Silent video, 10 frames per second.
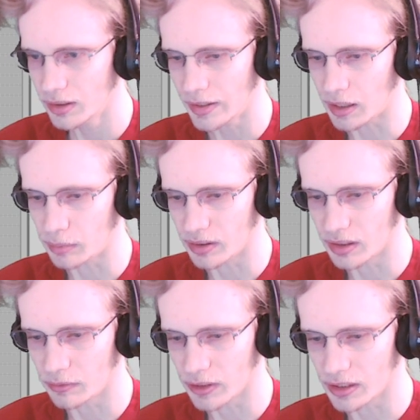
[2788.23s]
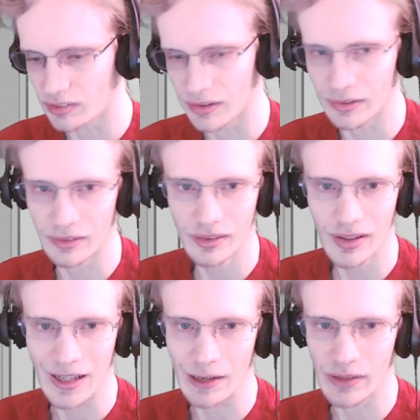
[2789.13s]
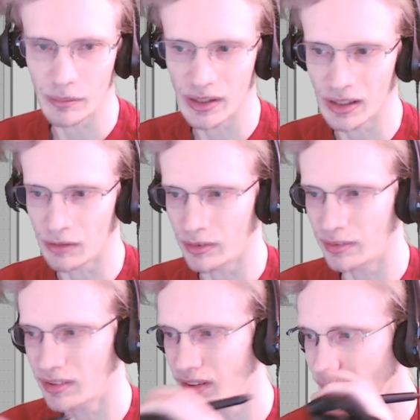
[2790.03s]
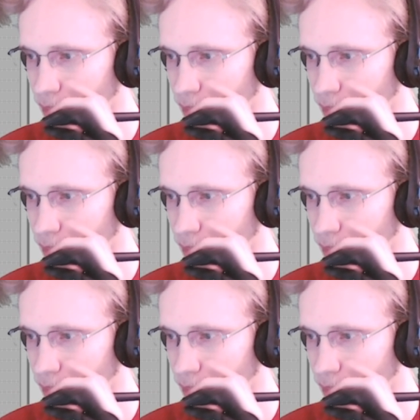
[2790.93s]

happy and everything to have that many offers.